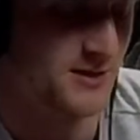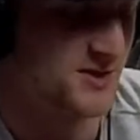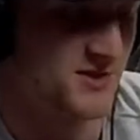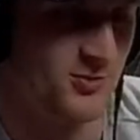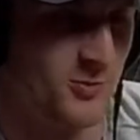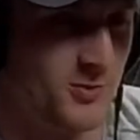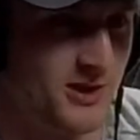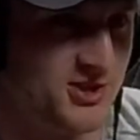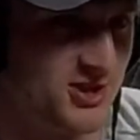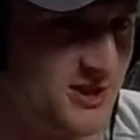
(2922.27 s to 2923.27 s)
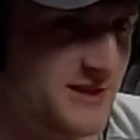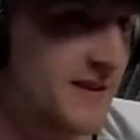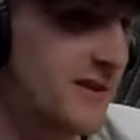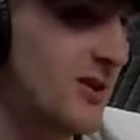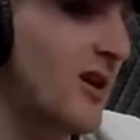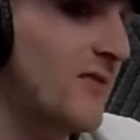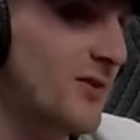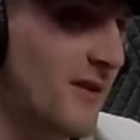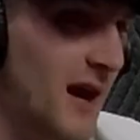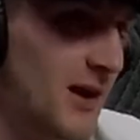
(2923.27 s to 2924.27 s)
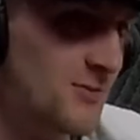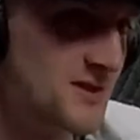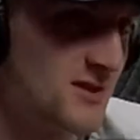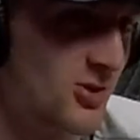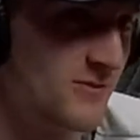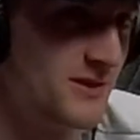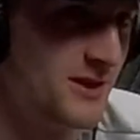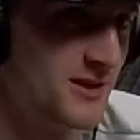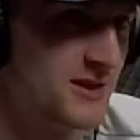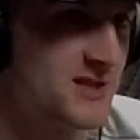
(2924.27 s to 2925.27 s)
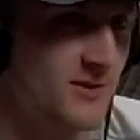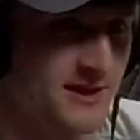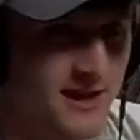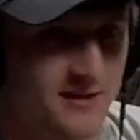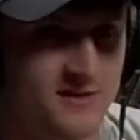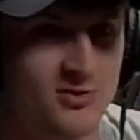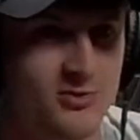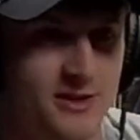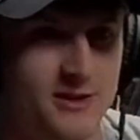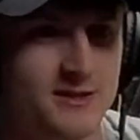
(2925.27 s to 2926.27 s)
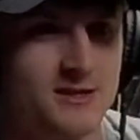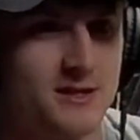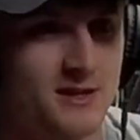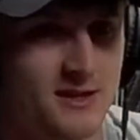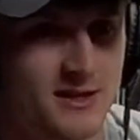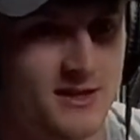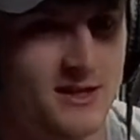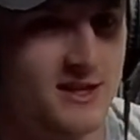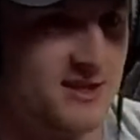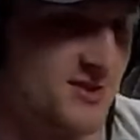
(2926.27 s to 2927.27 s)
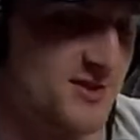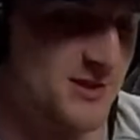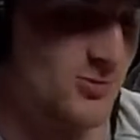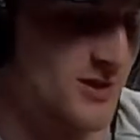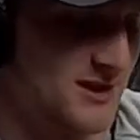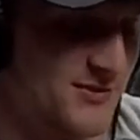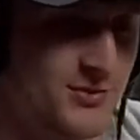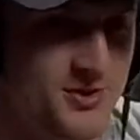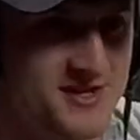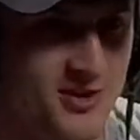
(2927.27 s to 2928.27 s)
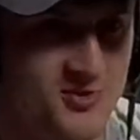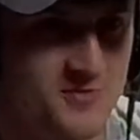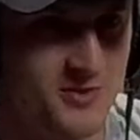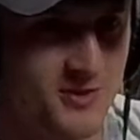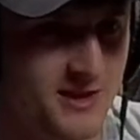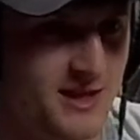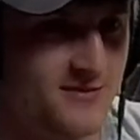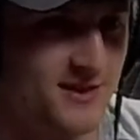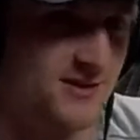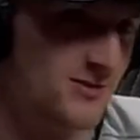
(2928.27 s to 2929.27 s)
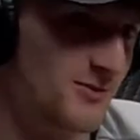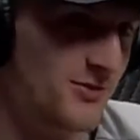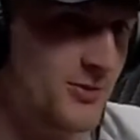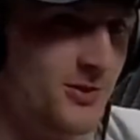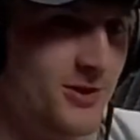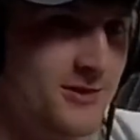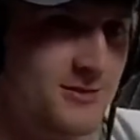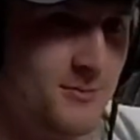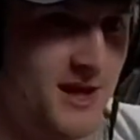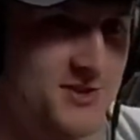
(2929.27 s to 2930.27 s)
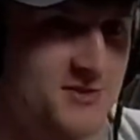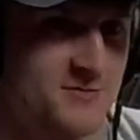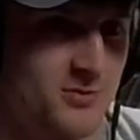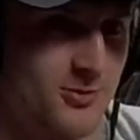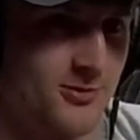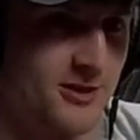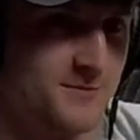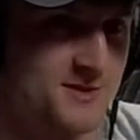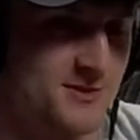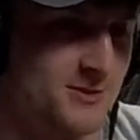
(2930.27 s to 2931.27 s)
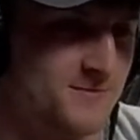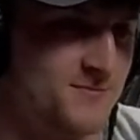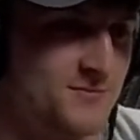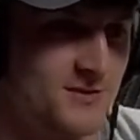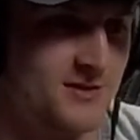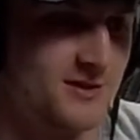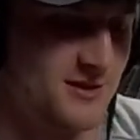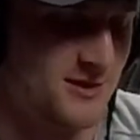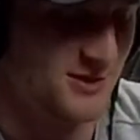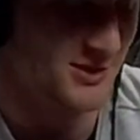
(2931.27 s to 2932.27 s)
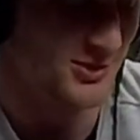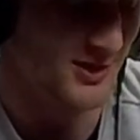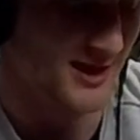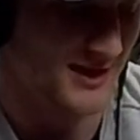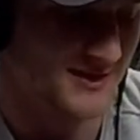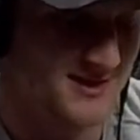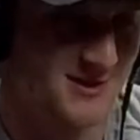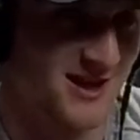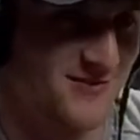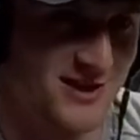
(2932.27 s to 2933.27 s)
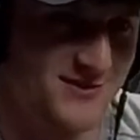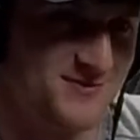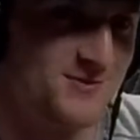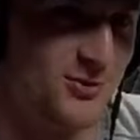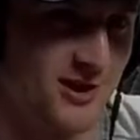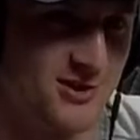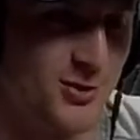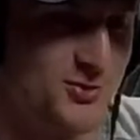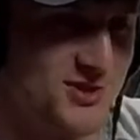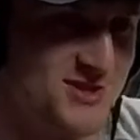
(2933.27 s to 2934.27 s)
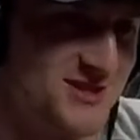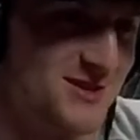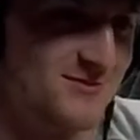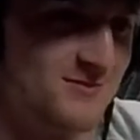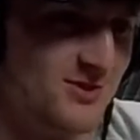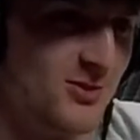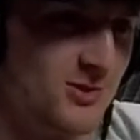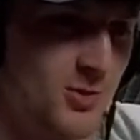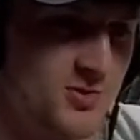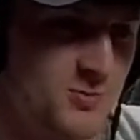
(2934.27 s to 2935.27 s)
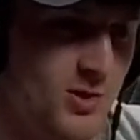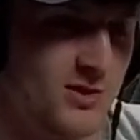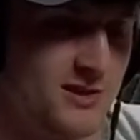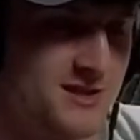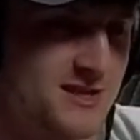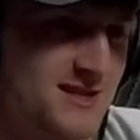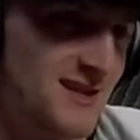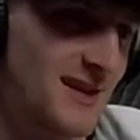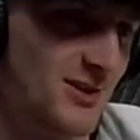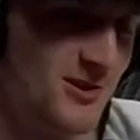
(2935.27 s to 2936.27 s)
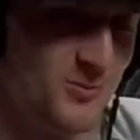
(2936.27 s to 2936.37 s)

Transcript: just a normal redshirt, and then the year after that was the COVID year, so I gained 2 years, and so I was like, well, I got 2 years of eligibility left. I could do a 2-year master's program. So I've had great coaches, and Coach Wallace, he's not here